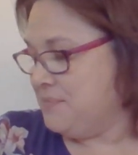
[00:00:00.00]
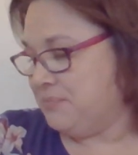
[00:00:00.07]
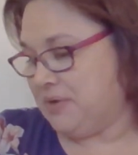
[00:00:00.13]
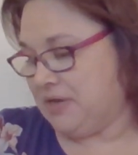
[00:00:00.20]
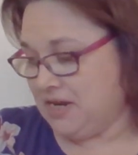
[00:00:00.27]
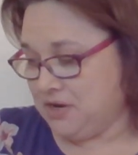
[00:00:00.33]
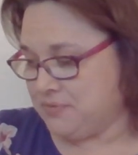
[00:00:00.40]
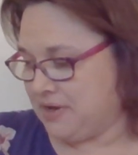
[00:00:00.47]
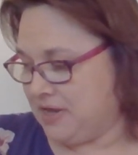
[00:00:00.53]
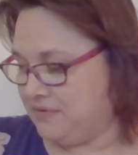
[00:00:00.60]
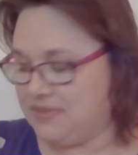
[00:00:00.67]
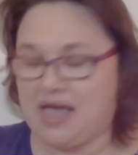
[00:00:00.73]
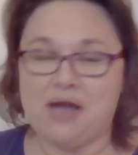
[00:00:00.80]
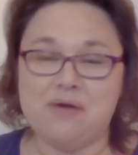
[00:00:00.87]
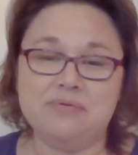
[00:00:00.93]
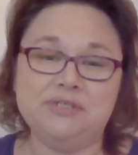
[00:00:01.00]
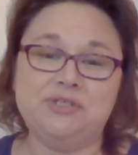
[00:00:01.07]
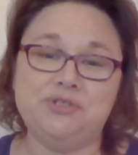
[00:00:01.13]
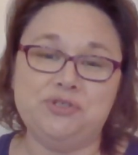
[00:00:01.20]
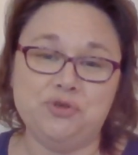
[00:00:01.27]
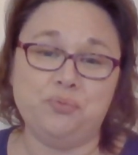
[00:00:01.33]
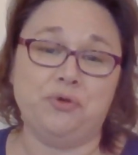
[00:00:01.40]
But anyway, that was
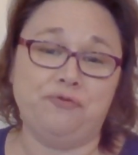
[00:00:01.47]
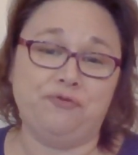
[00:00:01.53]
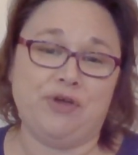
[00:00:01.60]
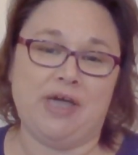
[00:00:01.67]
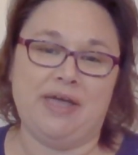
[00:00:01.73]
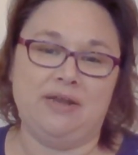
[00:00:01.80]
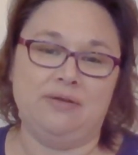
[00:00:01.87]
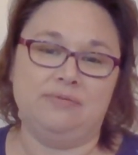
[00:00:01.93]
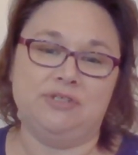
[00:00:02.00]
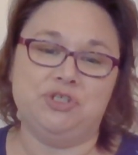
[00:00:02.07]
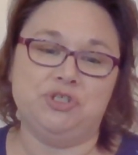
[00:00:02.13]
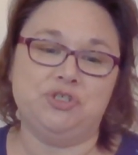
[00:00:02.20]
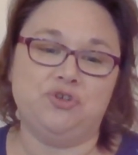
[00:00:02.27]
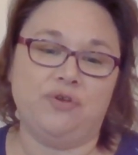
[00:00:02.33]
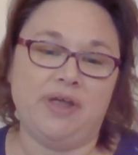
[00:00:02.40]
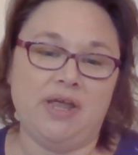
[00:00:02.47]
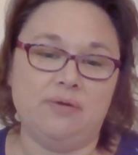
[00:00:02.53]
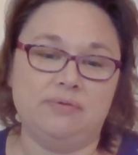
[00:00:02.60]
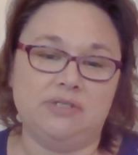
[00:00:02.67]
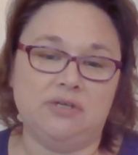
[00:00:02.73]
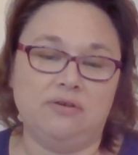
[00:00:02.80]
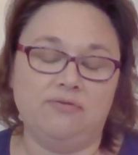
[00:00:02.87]
super fun. It was just great. It
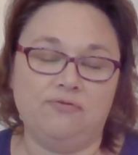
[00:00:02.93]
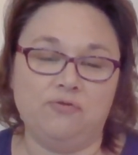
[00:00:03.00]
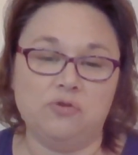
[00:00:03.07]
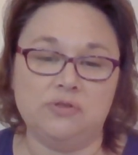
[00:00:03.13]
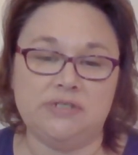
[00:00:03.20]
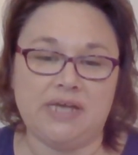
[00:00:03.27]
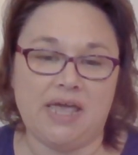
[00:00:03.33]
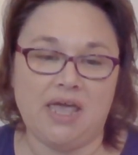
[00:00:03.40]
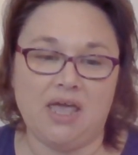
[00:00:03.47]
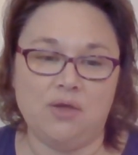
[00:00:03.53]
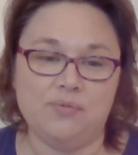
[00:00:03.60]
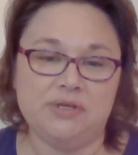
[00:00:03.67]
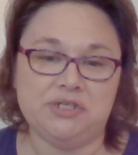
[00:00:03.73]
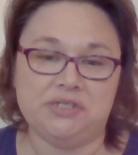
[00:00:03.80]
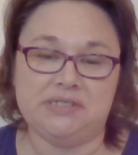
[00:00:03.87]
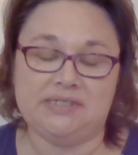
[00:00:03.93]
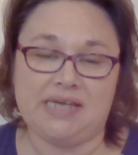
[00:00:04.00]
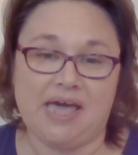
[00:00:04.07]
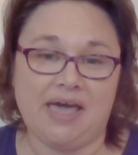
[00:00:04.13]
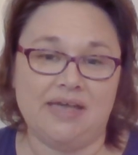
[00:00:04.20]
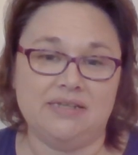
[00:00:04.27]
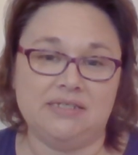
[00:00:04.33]
was a full day. We just
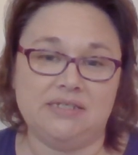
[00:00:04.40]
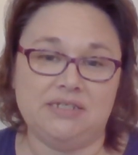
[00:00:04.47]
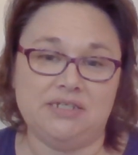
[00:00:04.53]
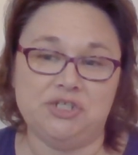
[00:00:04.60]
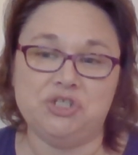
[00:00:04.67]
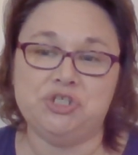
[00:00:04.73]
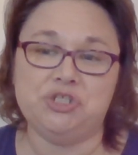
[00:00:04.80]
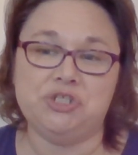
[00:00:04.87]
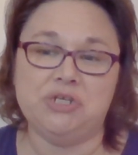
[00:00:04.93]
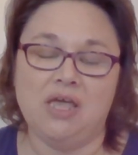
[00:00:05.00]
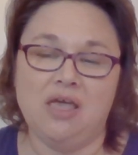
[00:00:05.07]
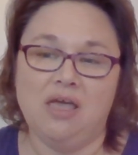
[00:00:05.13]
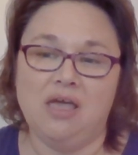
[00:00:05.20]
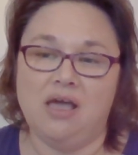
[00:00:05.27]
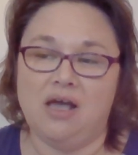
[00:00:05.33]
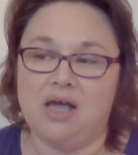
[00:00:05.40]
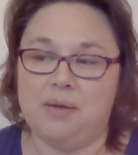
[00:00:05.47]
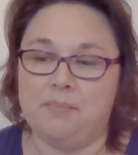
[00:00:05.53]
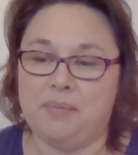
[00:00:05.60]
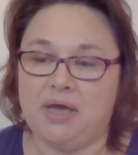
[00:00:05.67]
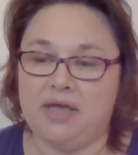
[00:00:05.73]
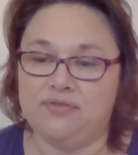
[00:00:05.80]
sat and stitched.
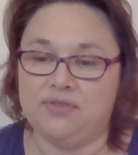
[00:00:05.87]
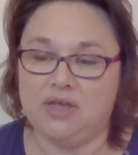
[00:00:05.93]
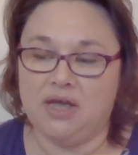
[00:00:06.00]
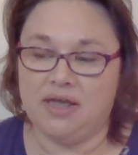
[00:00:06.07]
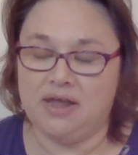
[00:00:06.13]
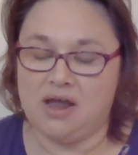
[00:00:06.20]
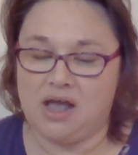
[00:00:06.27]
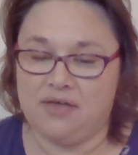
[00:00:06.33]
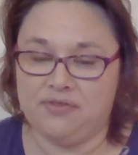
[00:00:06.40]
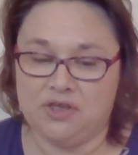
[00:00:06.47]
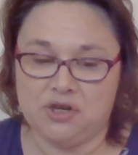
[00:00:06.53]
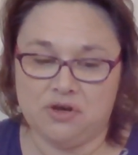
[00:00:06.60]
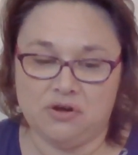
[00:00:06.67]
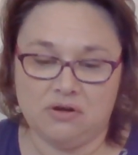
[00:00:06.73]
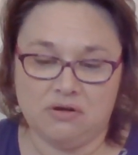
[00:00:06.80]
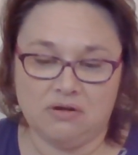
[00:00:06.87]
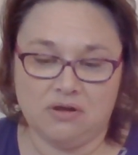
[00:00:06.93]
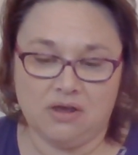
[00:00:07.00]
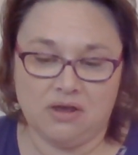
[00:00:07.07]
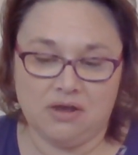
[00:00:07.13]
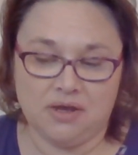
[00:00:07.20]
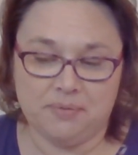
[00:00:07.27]
I think I got there,
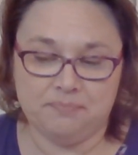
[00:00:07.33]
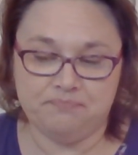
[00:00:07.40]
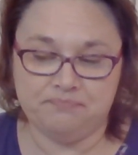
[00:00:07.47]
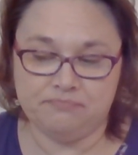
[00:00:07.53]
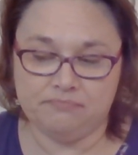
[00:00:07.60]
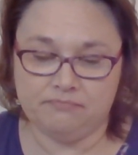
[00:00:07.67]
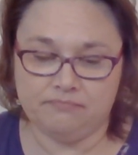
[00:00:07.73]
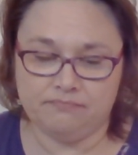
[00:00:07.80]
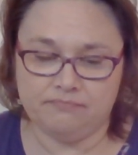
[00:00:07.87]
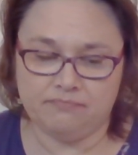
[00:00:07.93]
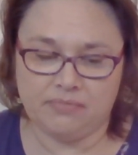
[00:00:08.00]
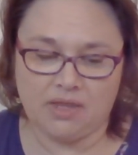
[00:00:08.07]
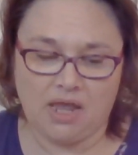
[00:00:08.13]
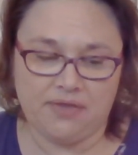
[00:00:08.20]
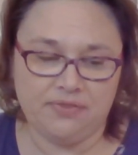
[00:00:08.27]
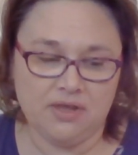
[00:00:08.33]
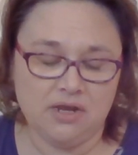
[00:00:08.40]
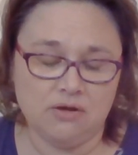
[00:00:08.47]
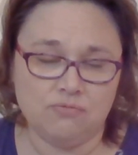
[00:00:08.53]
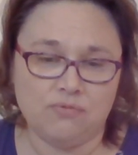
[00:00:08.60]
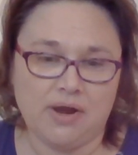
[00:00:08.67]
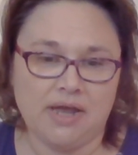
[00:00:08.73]
I think
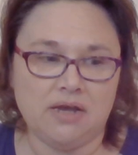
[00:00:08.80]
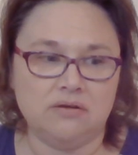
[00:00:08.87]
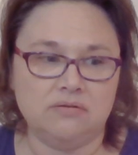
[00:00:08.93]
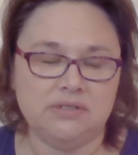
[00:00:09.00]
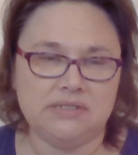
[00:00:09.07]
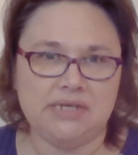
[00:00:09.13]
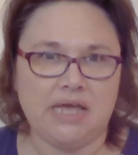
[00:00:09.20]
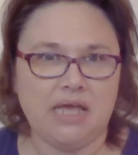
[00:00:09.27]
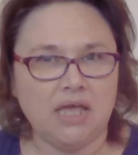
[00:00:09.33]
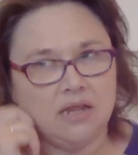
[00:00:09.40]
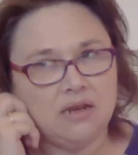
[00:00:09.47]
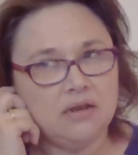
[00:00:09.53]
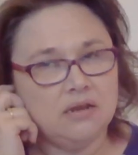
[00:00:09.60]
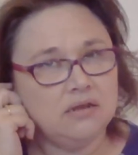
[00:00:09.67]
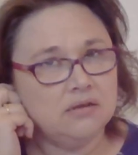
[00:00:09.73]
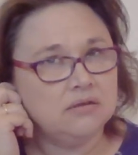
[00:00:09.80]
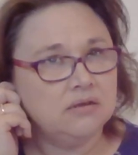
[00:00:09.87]
around 10